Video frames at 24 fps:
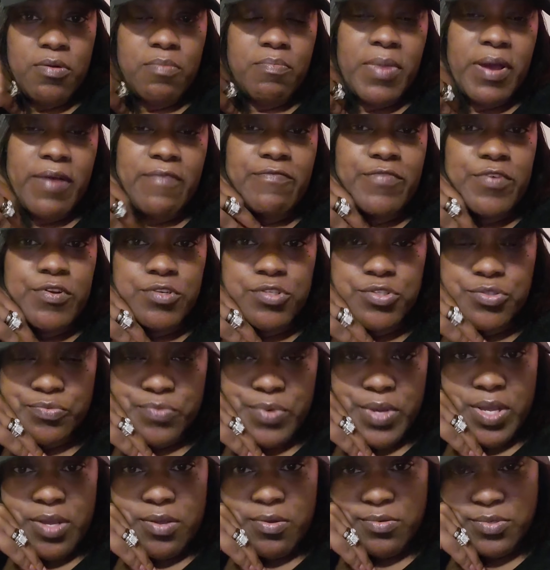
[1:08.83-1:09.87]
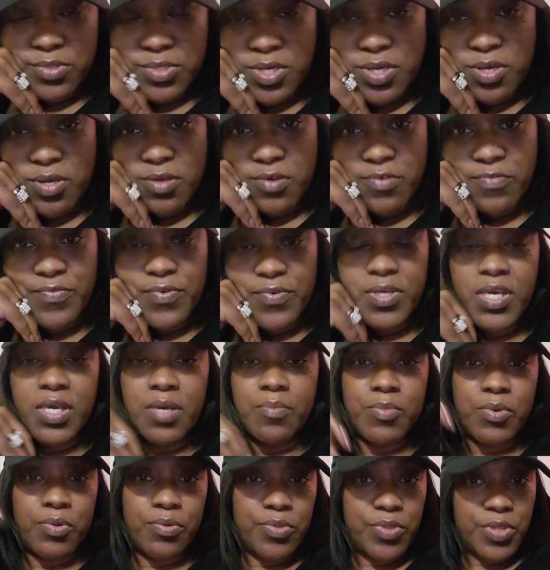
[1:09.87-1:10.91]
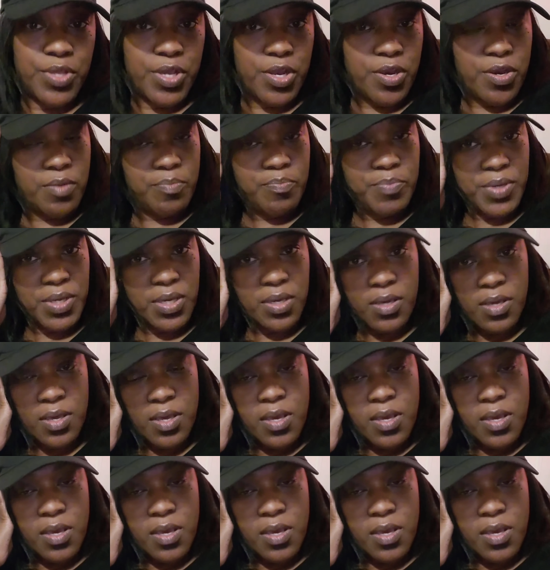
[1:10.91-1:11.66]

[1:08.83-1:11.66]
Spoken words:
my first round of chemotherapy.